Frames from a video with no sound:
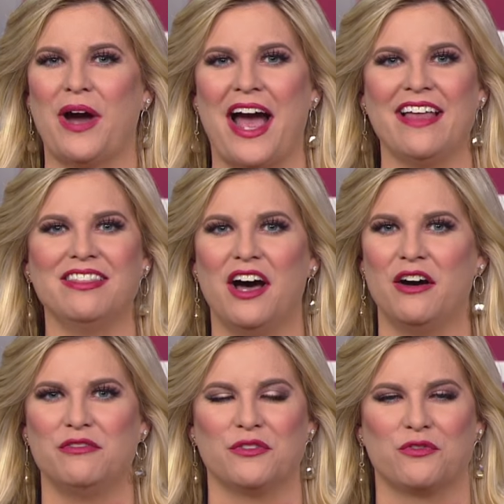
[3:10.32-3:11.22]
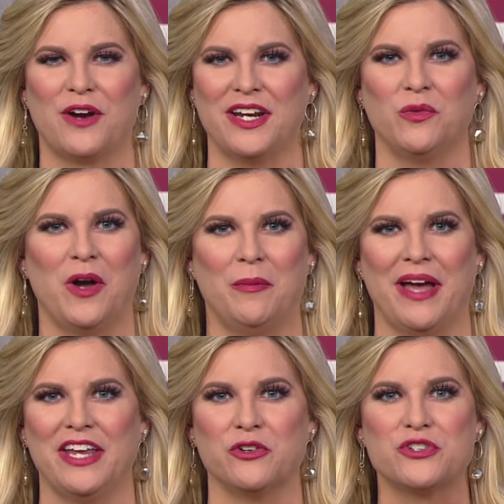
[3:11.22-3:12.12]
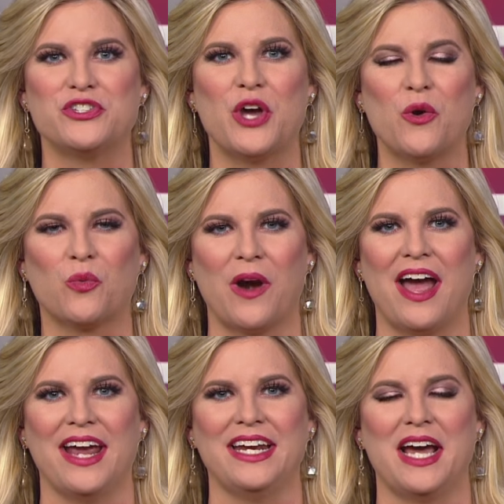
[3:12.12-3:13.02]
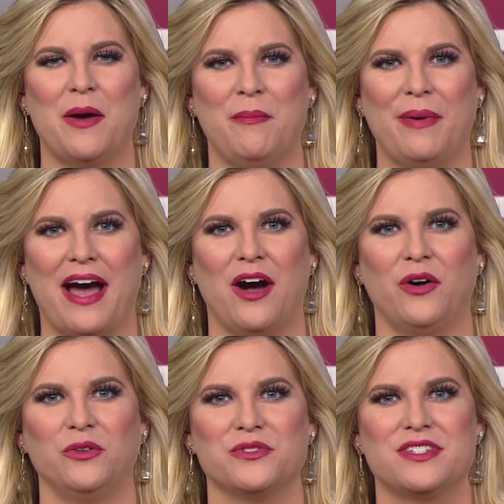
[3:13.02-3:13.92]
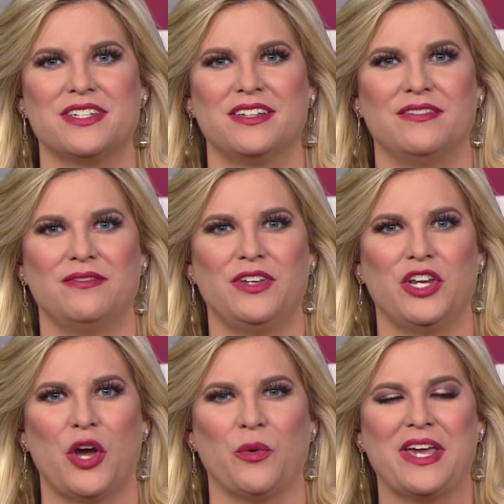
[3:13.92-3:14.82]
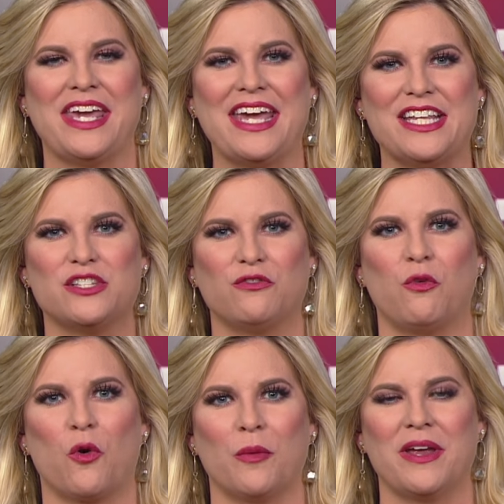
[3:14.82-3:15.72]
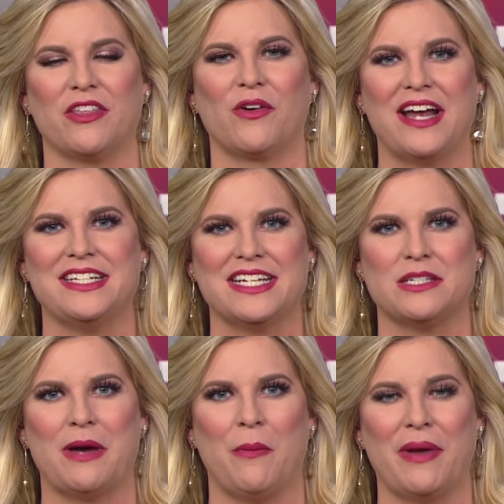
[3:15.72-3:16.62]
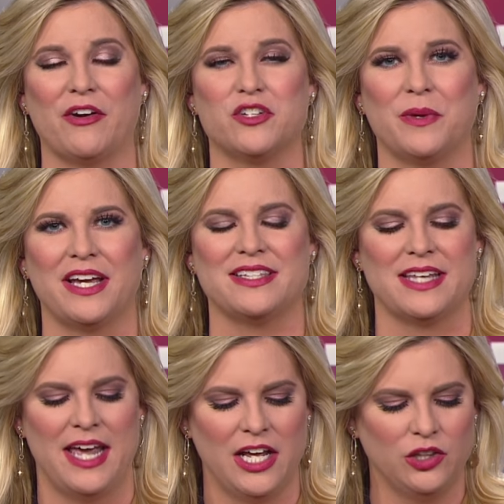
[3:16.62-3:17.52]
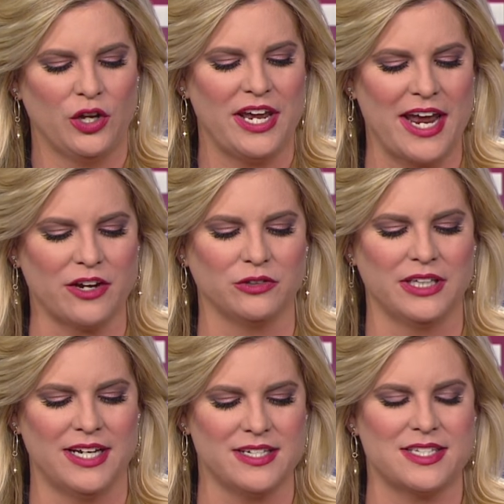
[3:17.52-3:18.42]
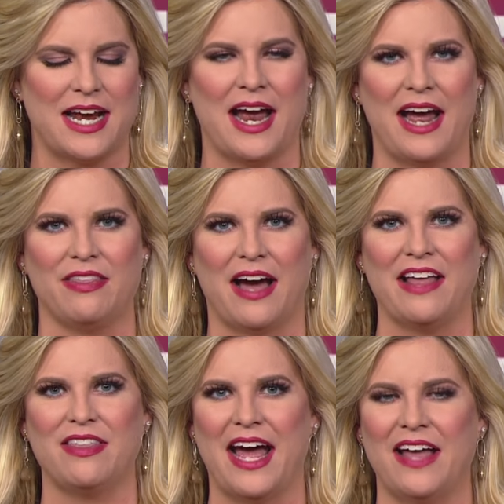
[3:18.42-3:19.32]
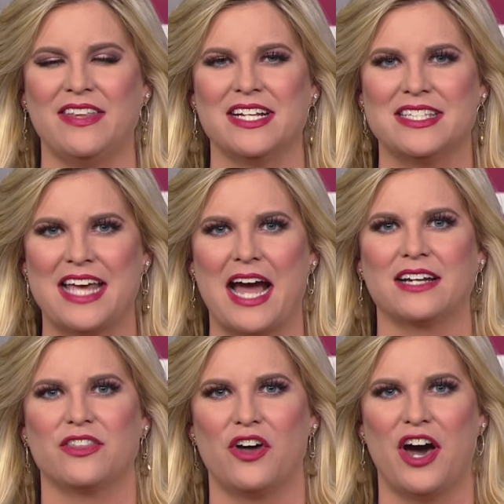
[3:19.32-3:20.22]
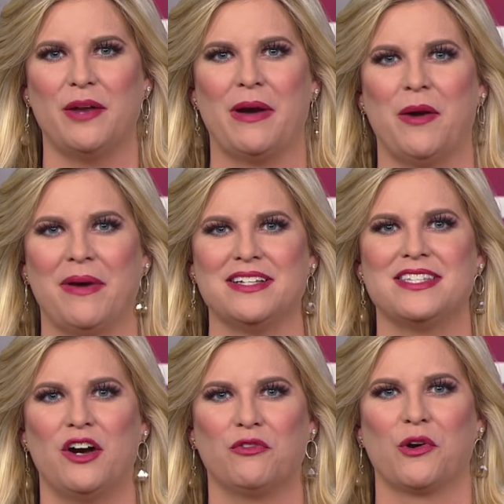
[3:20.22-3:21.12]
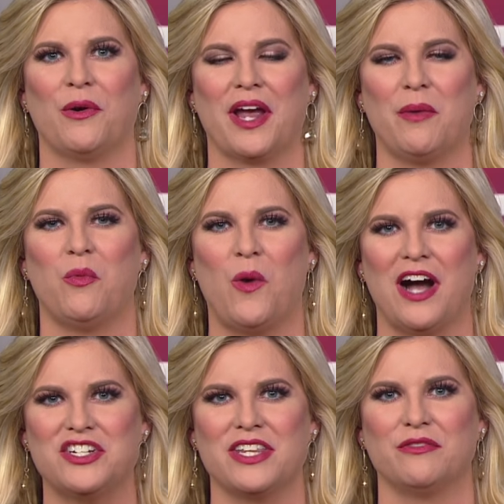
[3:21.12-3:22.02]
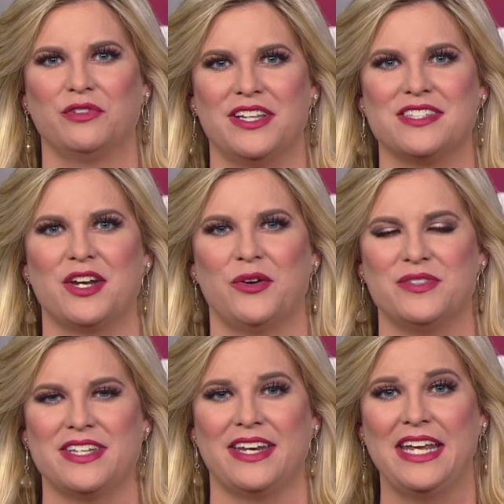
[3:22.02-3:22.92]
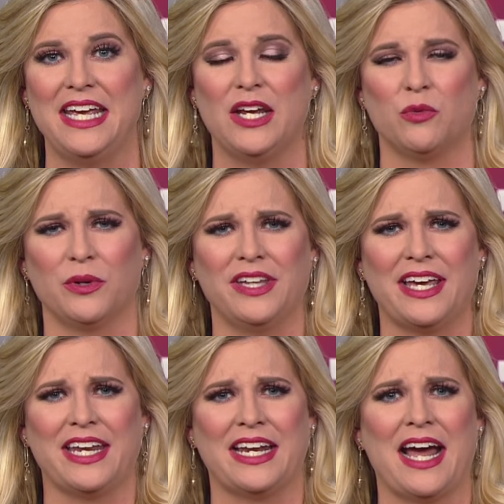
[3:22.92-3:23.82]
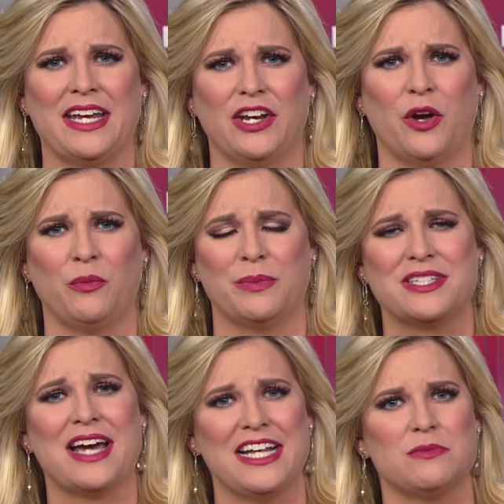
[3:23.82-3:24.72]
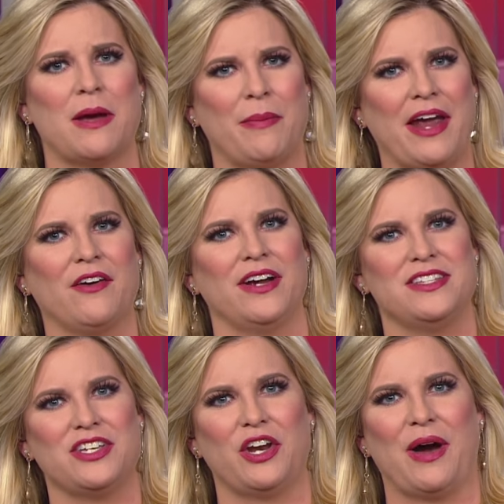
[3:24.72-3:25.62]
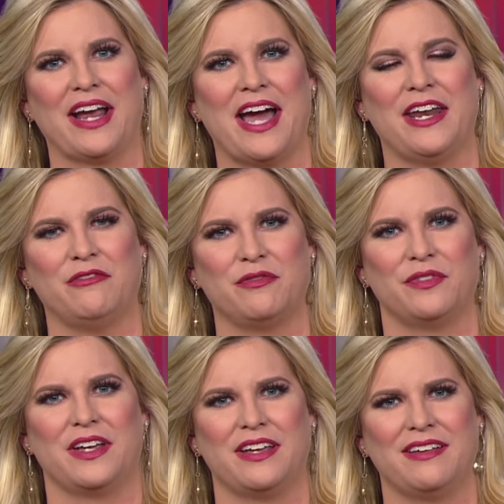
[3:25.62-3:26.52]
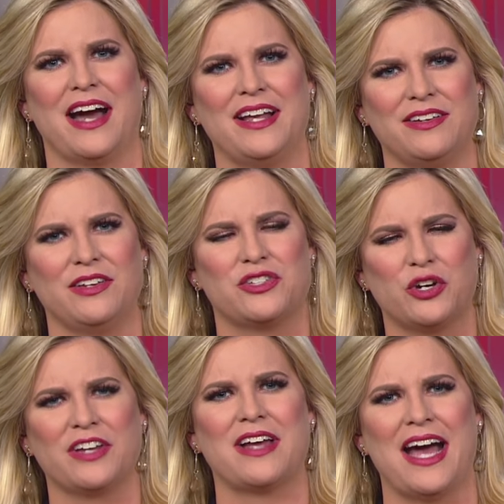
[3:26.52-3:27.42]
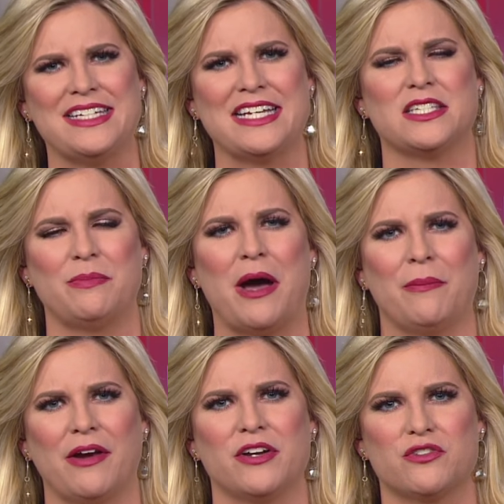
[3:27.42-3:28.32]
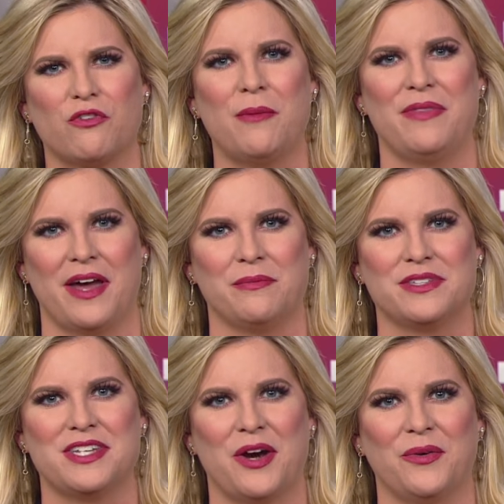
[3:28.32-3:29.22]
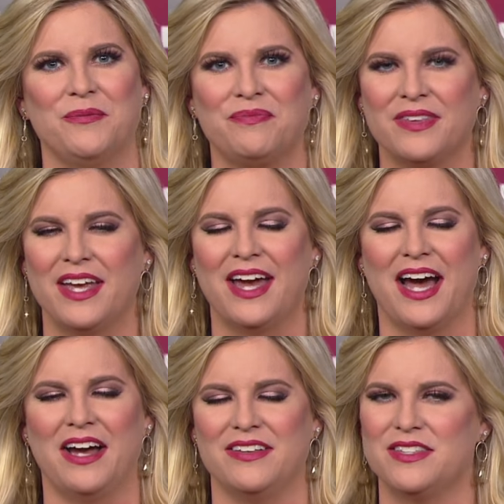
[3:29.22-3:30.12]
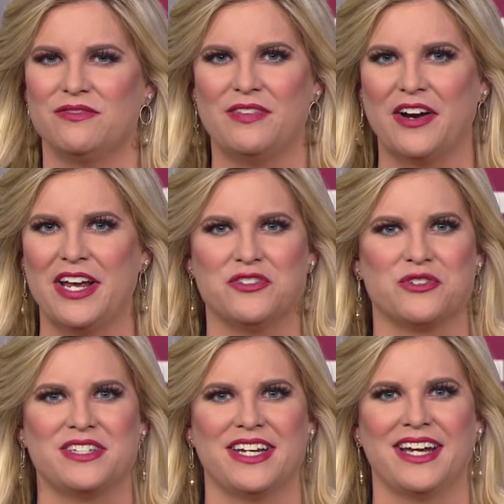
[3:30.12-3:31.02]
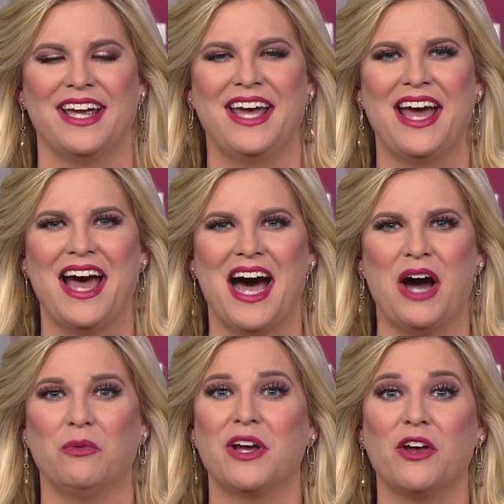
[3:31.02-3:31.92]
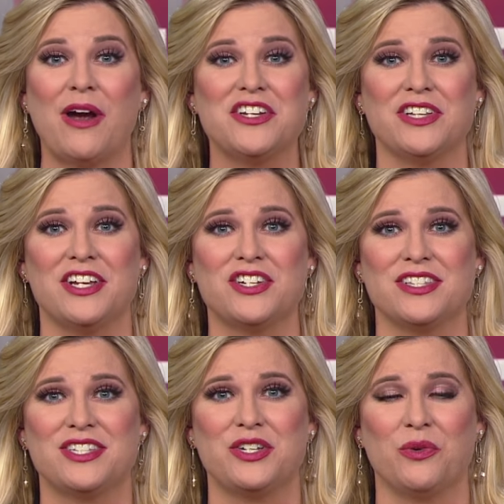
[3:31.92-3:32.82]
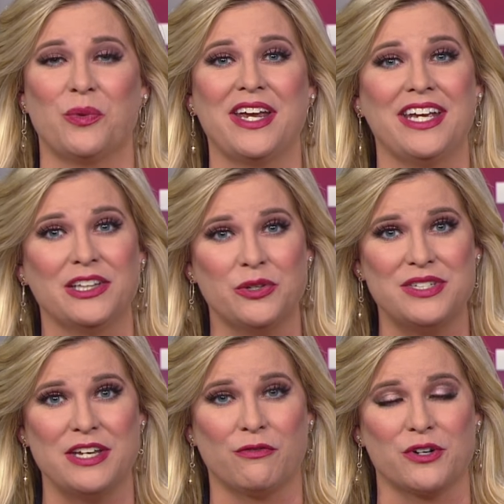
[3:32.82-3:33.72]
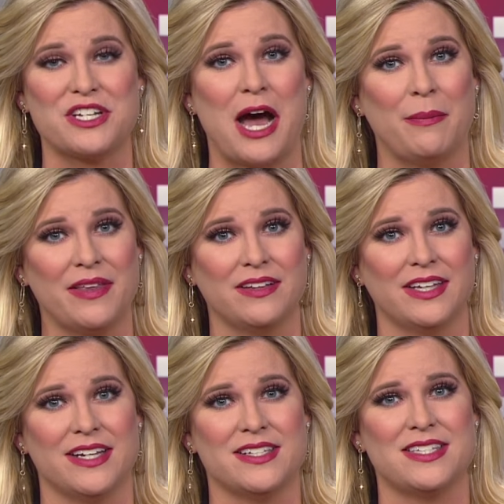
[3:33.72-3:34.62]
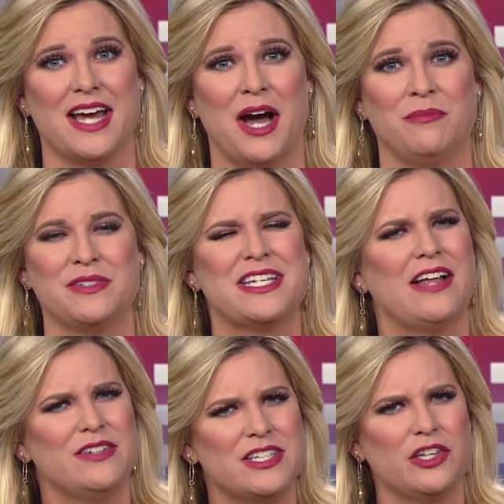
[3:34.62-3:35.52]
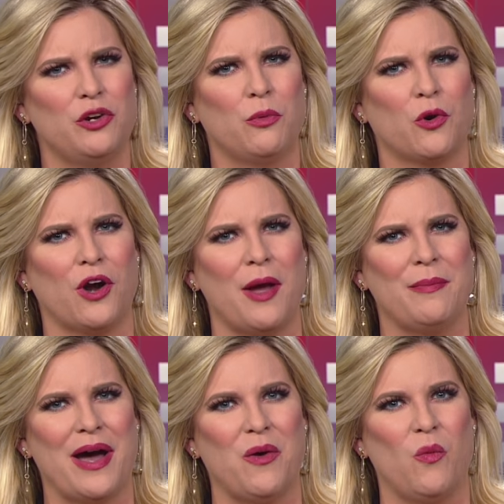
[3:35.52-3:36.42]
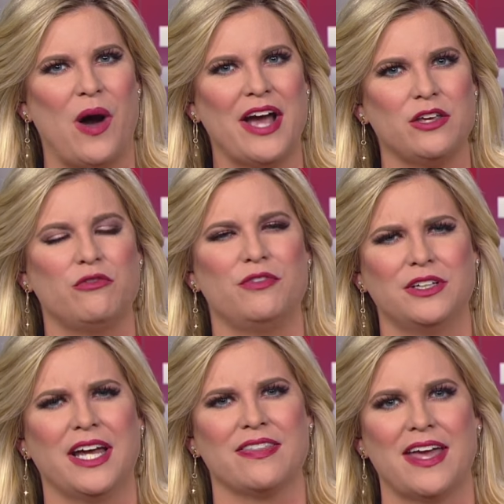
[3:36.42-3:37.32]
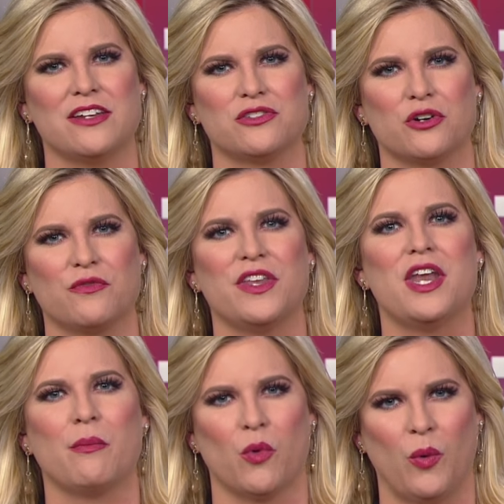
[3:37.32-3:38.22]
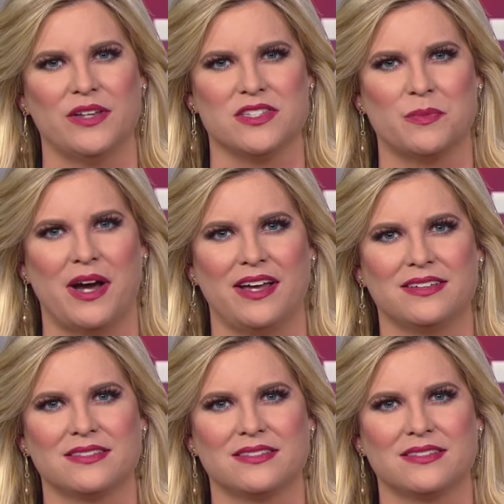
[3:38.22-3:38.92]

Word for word: I love Fred and Wilma, and you're so right about you know, kids forming their ideas about marriage because looking at your list, I, I, I had the exact thought about myself growing up watching the Flintstones and really getting an I, you know, besides my parents, you know, I kind of got took ideas about marriage from them. So uh, it's very interesting. Uh, well, congratulations to Ricky and Lucy for topping the list. Um, tell us a little more about why you feel like they deserve the number one spot.